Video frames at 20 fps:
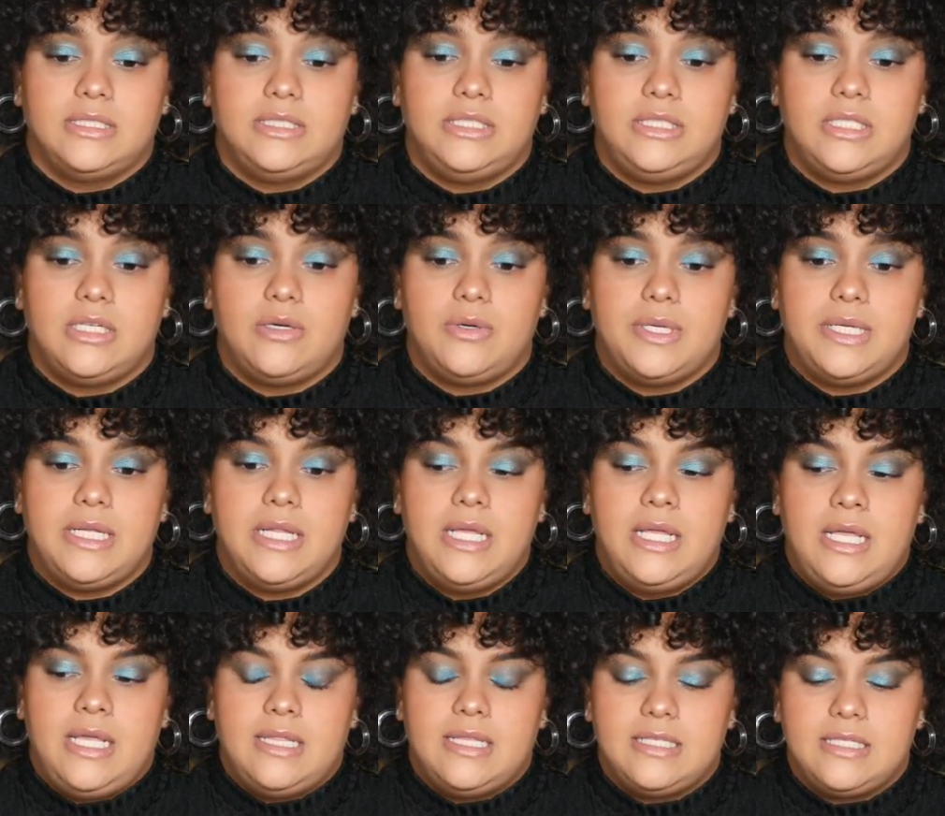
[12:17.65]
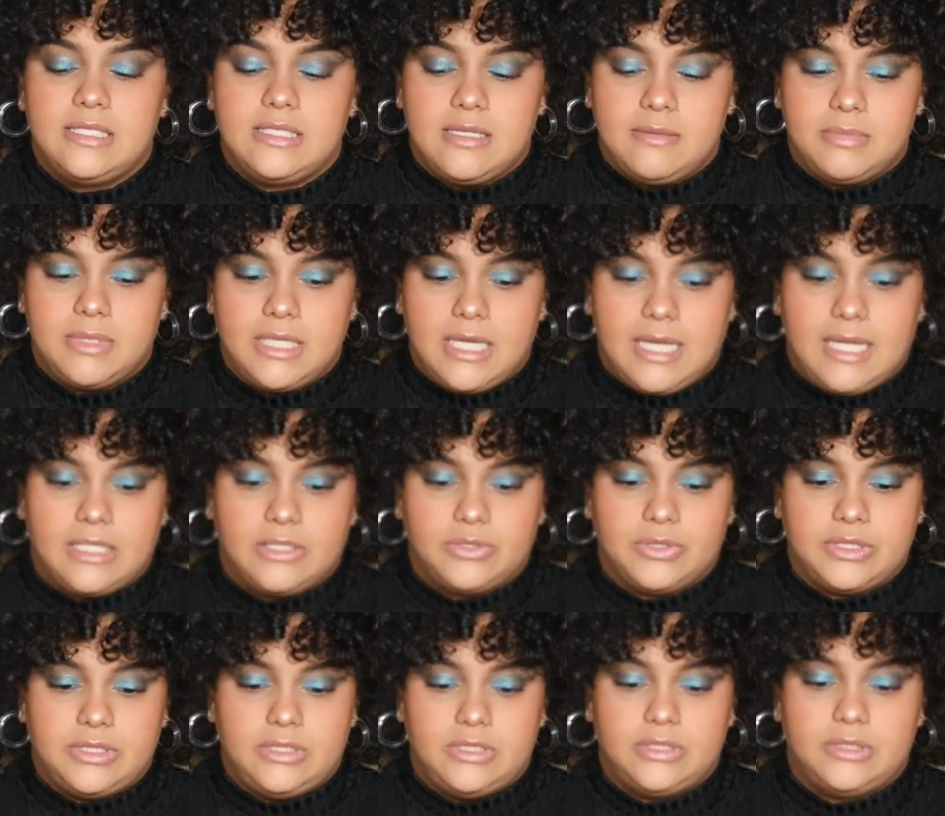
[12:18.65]
You know, and this is something I
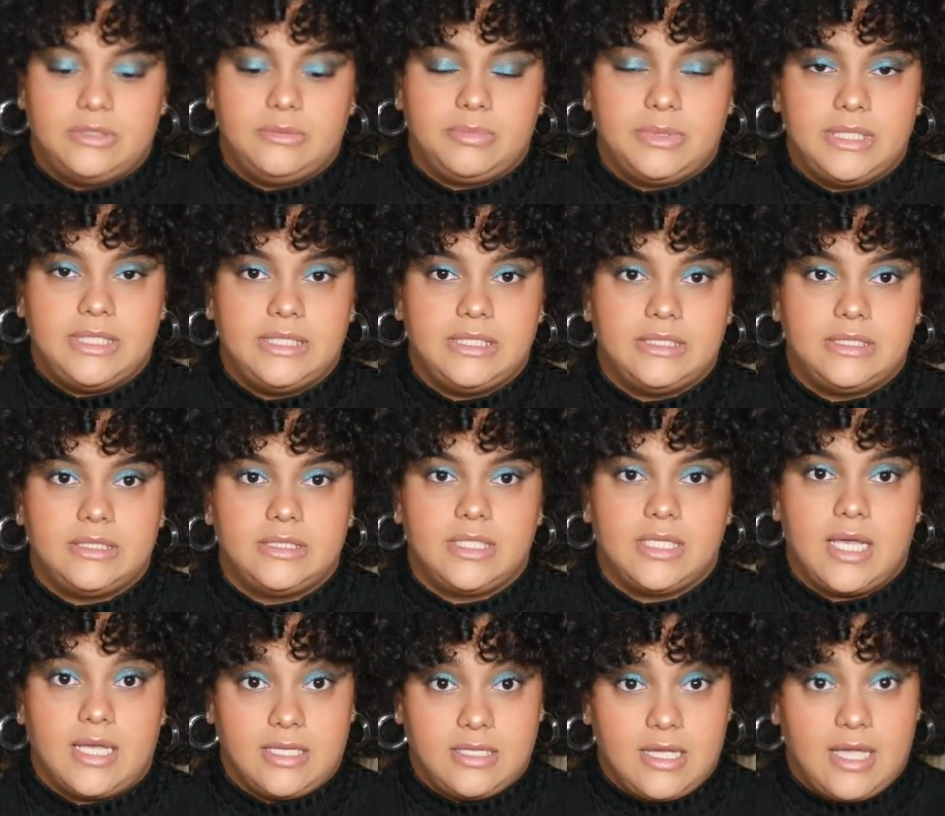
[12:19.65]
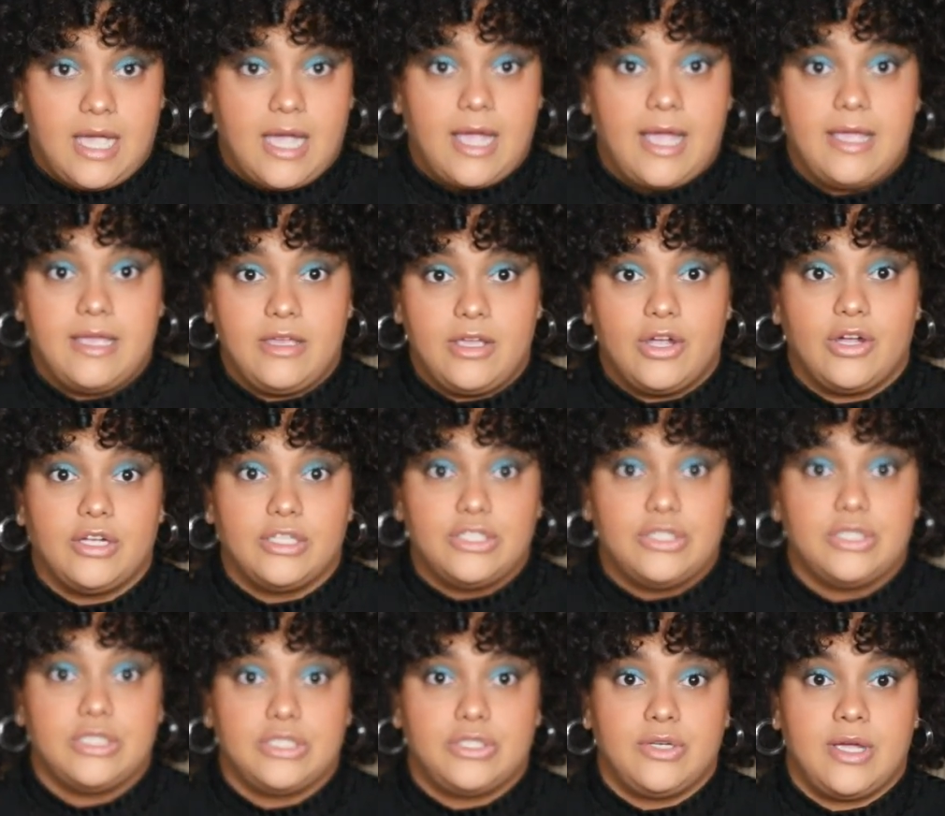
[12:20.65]
actually do, and please, I encourage
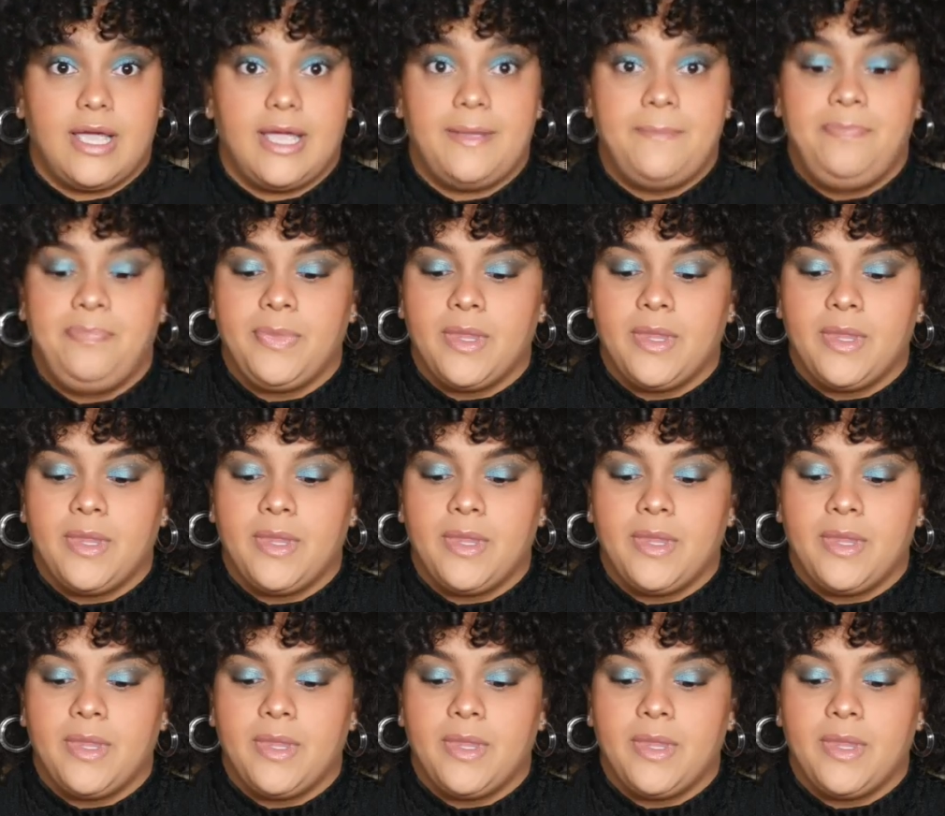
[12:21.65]
you to try.